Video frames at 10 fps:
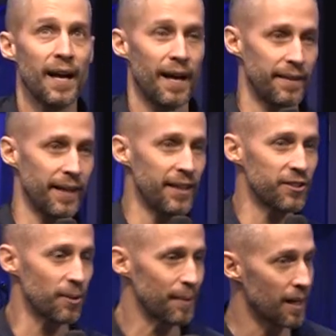and they
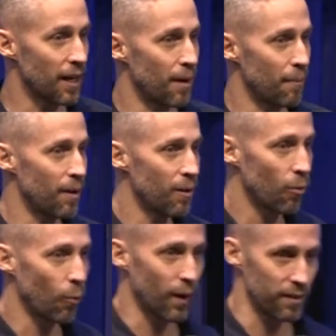shall become
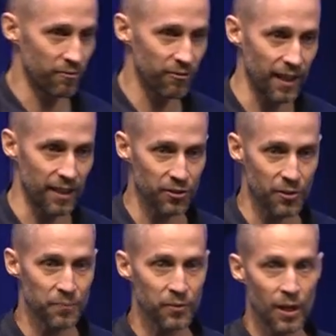one flesh.
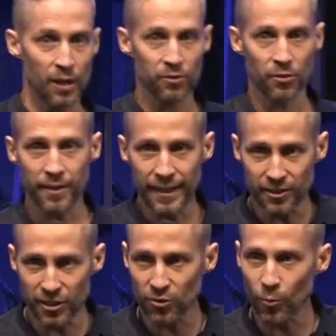So,
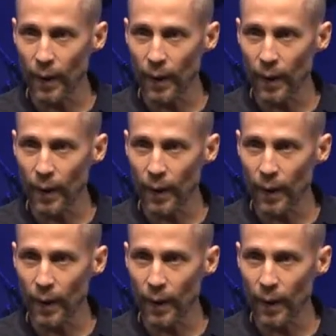this is